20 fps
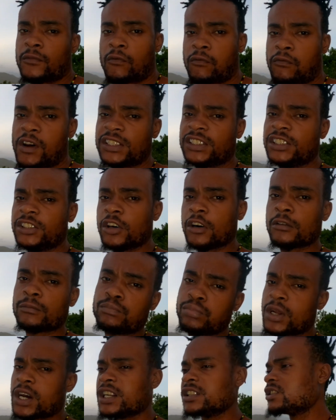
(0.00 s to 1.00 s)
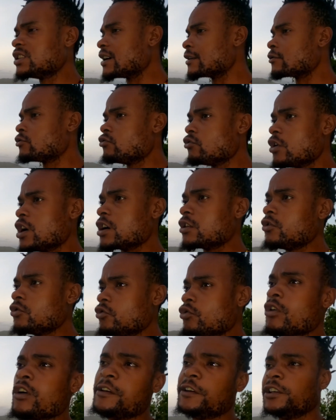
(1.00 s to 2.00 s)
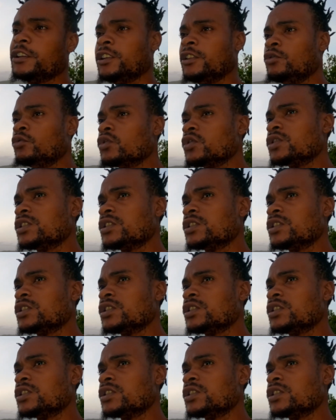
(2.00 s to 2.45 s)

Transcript: From young plants I grow and grow, you know,